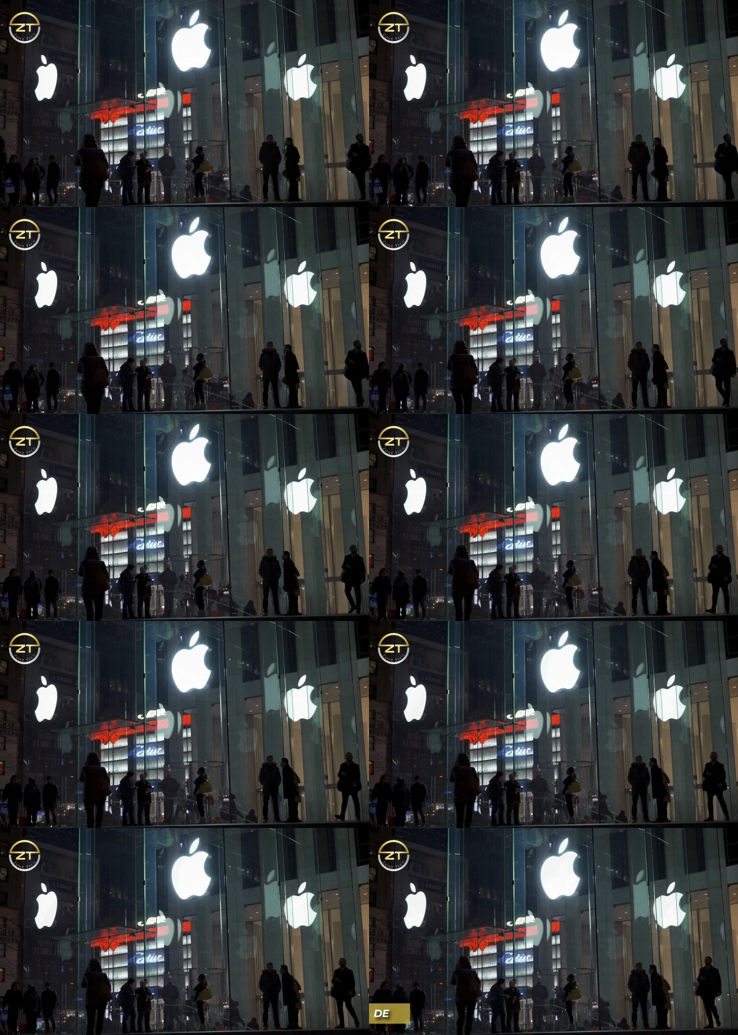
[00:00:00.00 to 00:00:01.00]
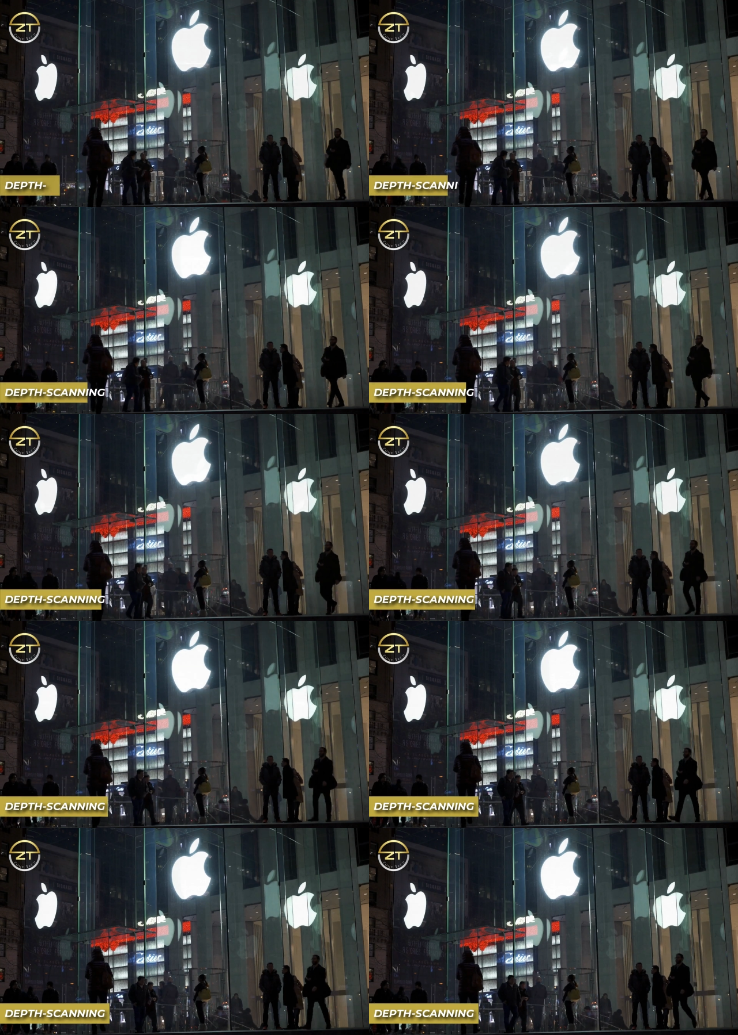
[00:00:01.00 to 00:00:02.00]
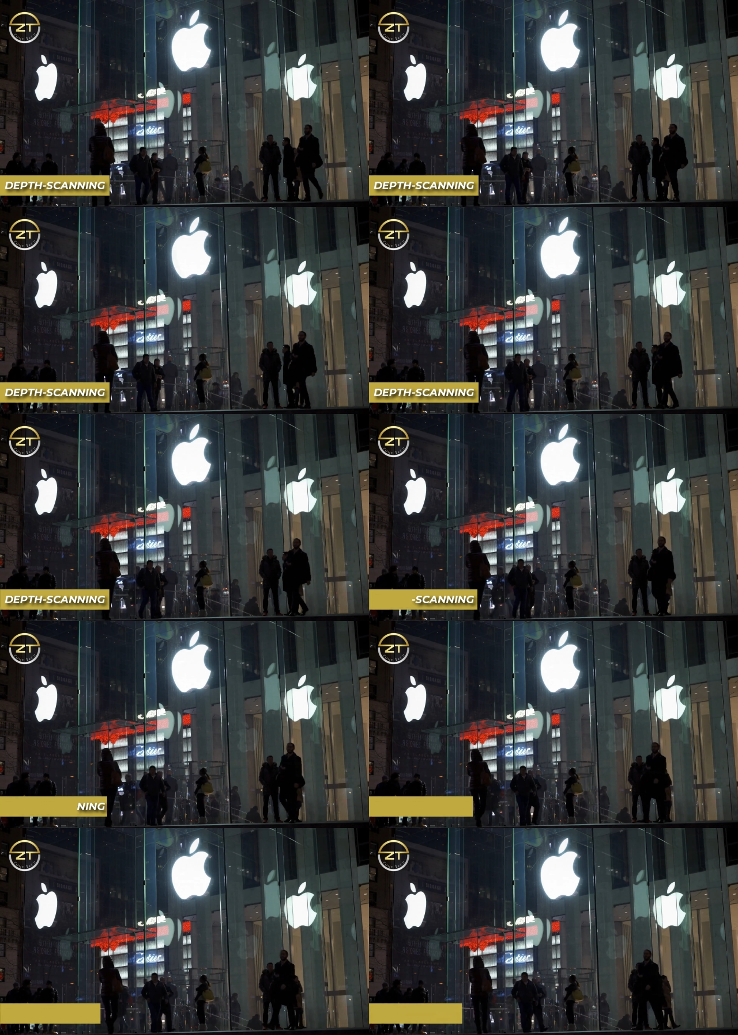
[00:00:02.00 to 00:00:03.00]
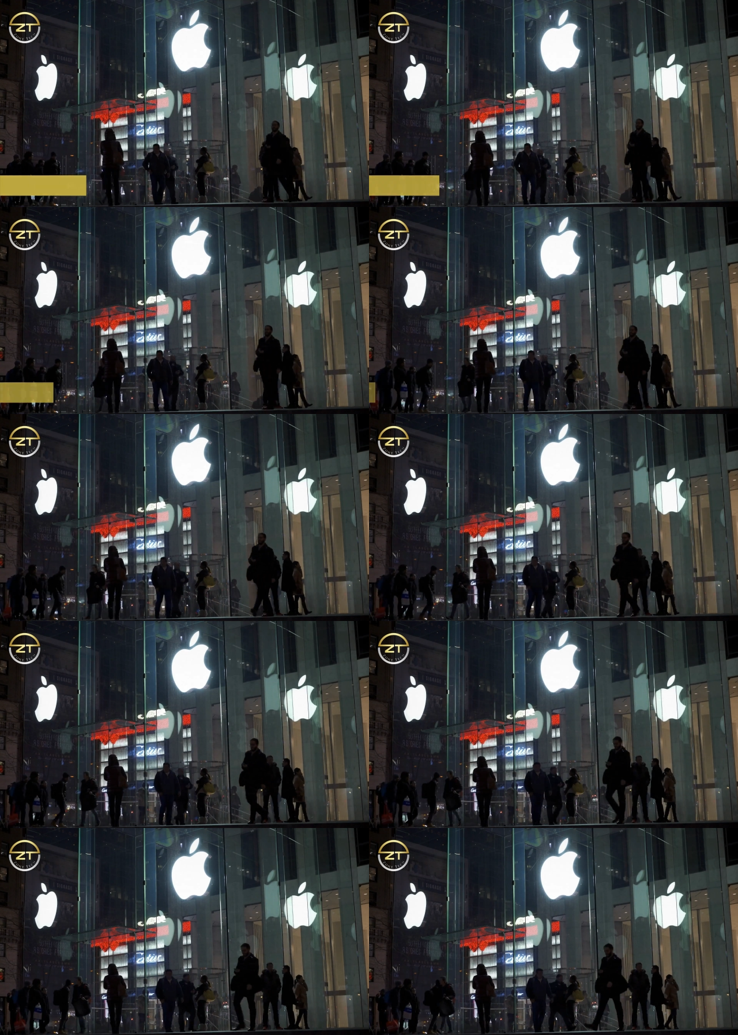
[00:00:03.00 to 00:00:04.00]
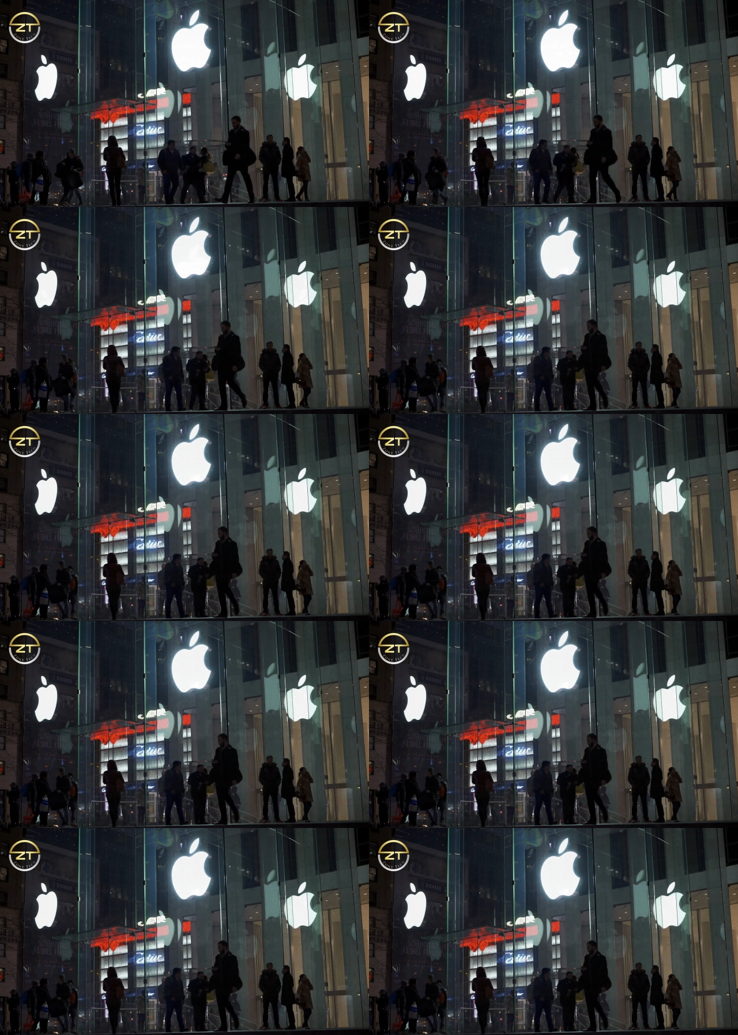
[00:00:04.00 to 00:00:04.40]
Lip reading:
Nobody's mouth can be seen.